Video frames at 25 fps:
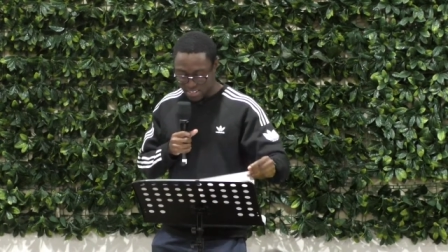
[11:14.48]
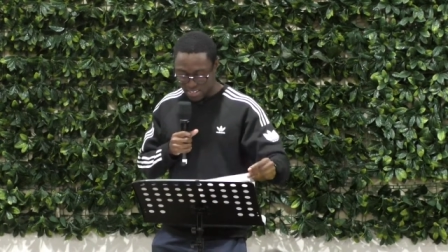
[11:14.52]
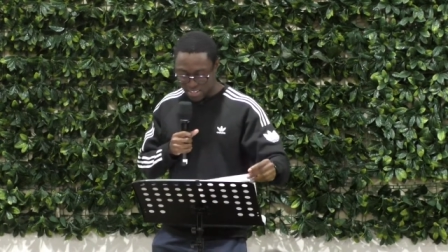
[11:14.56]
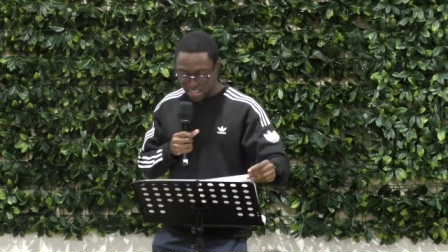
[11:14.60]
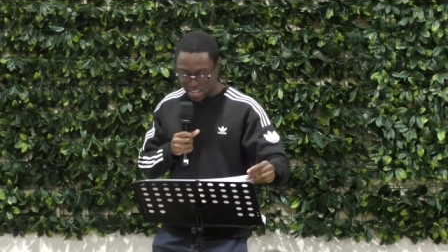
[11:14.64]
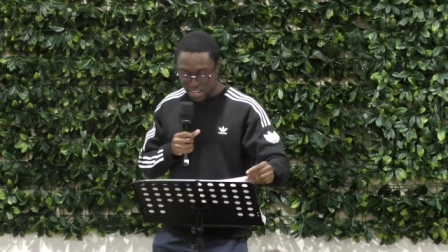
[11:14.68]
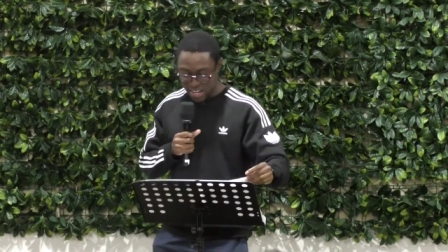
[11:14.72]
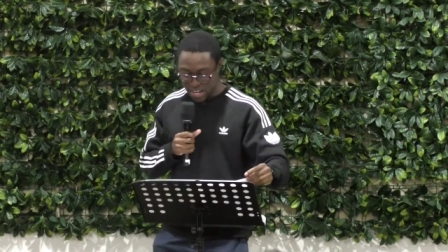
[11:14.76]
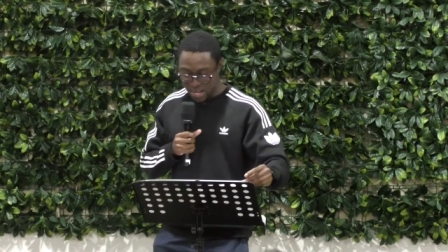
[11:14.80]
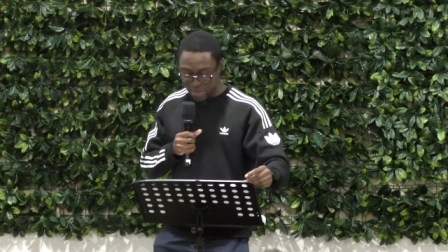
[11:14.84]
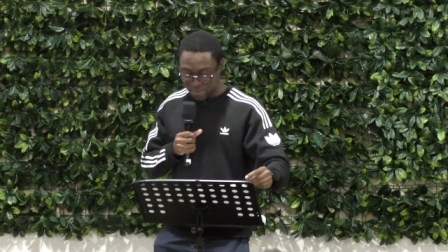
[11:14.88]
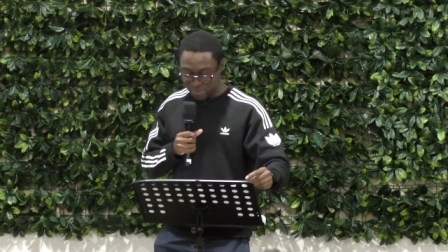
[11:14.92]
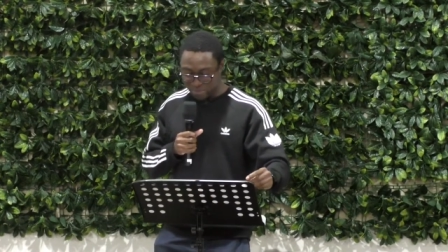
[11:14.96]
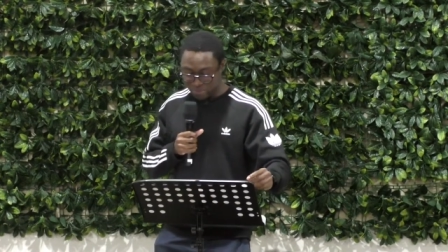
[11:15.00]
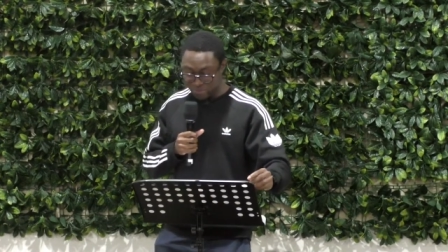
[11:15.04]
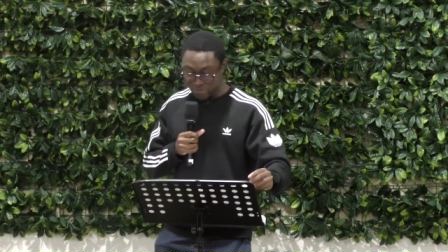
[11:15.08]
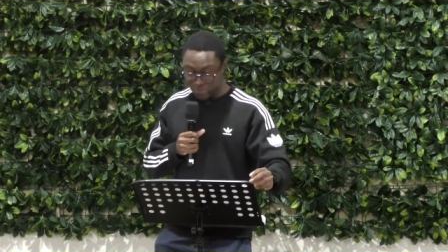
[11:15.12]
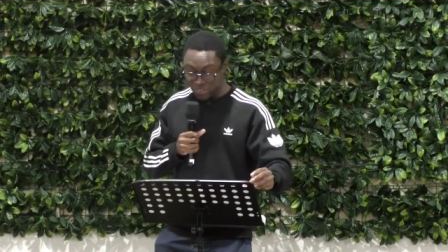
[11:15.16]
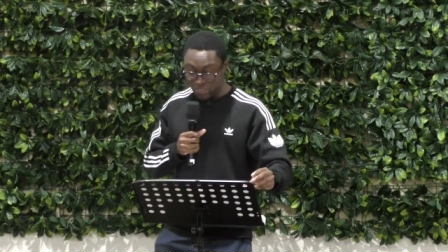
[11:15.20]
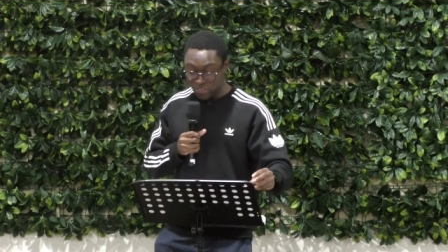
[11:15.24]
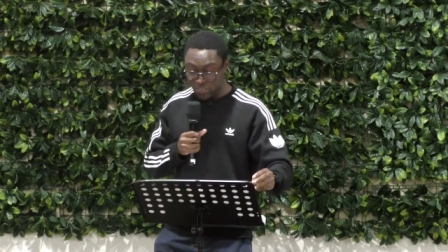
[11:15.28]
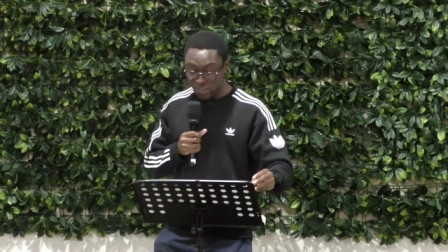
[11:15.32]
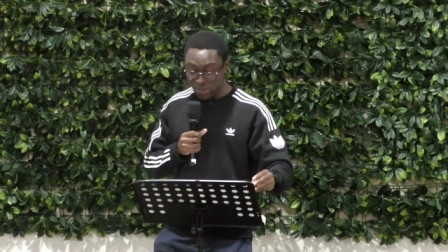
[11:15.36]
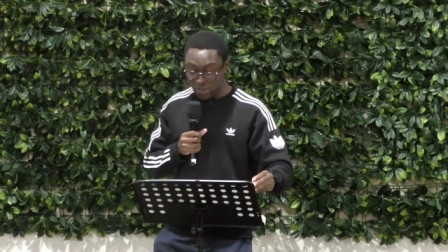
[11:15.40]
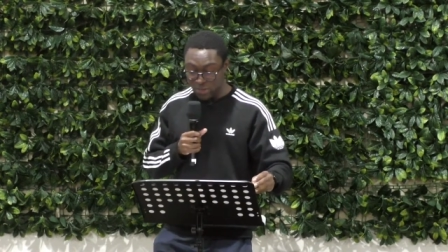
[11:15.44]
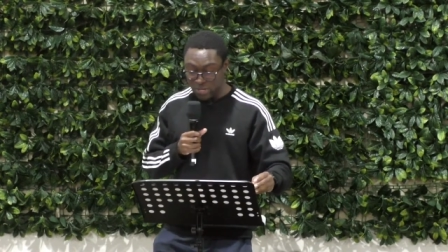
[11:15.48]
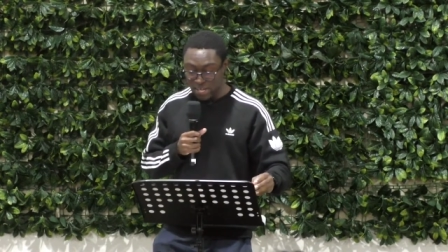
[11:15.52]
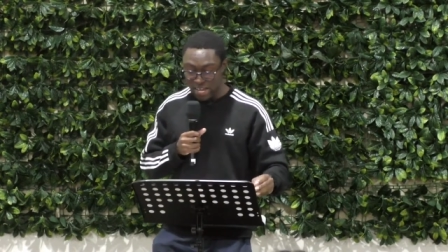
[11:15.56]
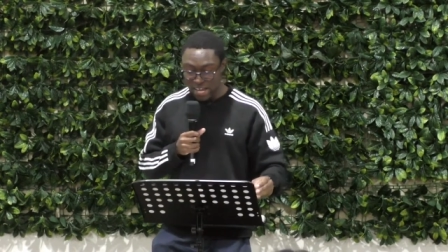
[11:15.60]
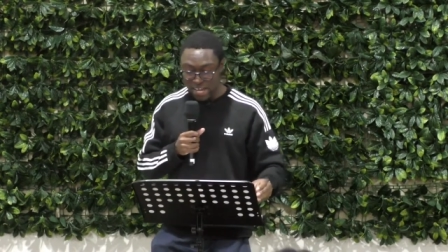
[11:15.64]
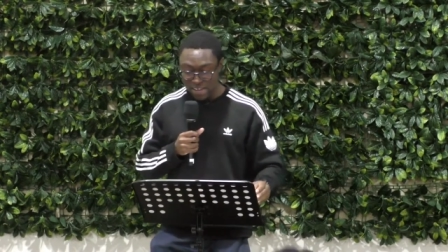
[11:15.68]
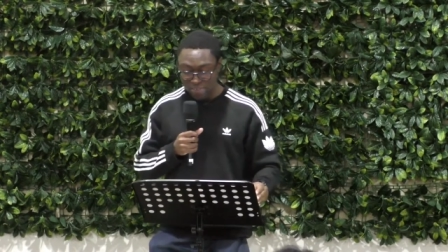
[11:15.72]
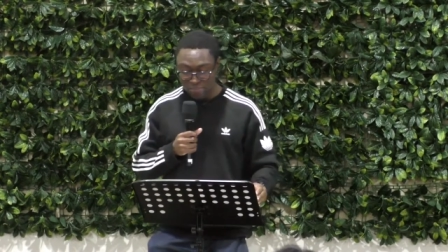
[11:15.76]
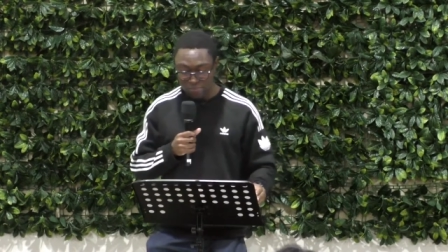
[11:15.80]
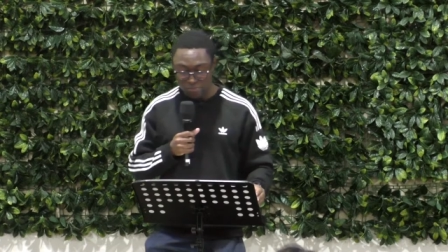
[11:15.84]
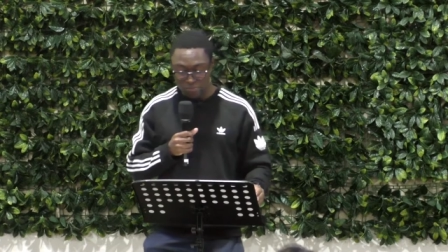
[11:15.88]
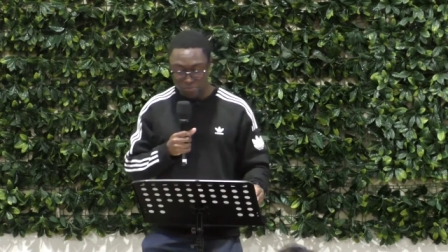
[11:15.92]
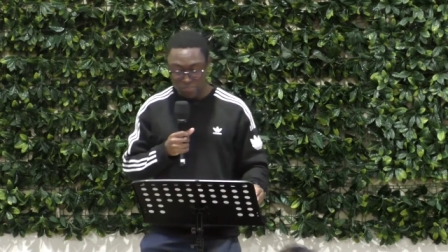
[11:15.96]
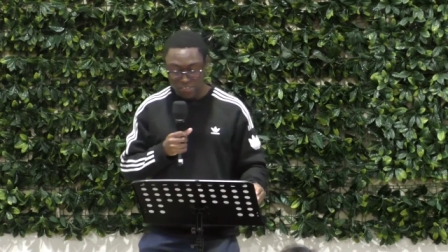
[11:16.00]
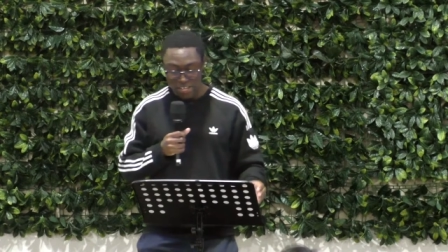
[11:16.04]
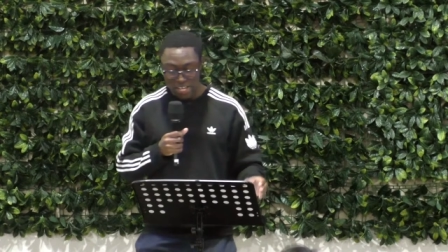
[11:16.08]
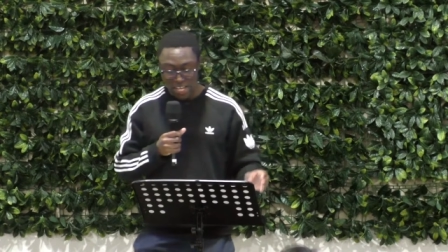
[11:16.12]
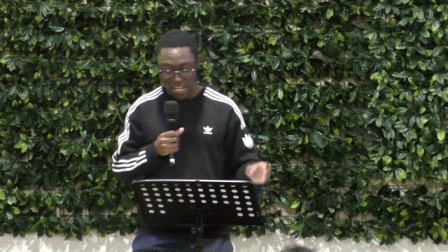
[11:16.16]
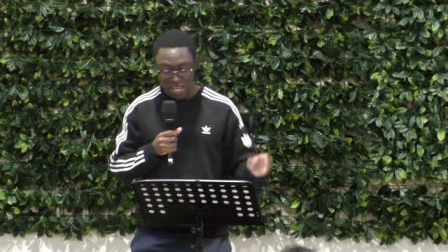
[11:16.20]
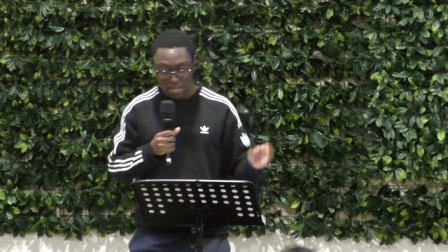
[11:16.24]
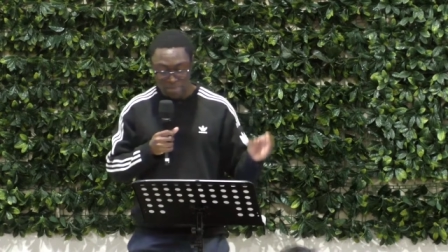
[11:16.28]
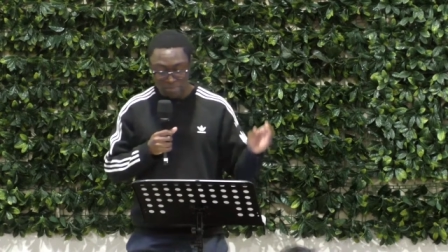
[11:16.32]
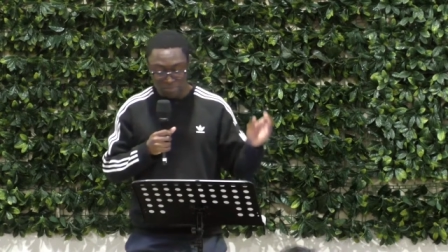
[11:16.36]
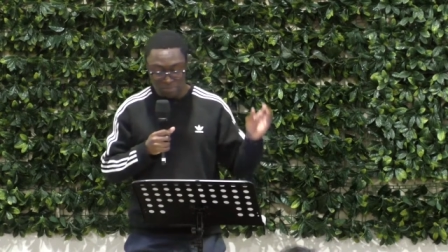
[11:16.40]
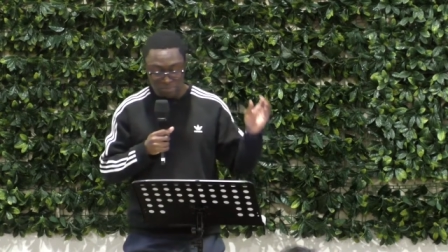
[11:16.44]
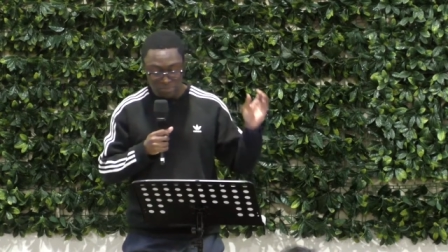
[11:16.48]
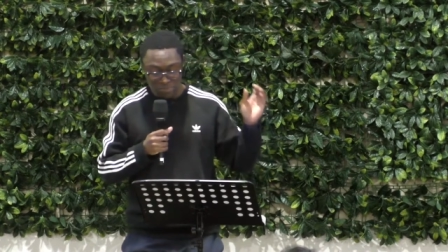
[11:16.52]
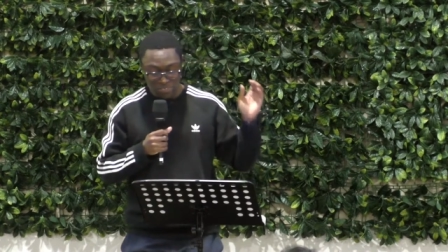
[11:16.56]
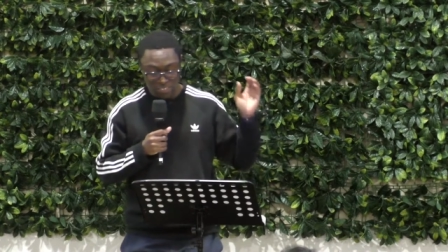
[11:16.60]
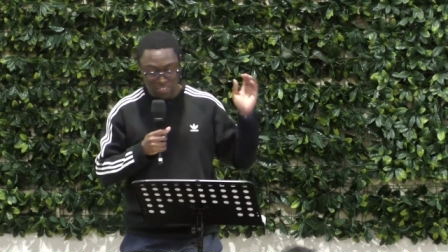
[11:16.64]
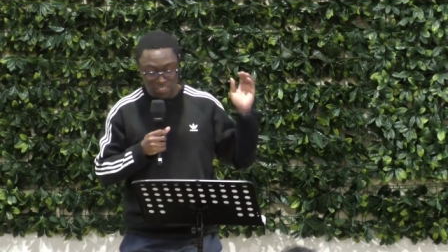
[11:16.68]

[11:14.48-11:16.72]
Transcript: Um, so we have um,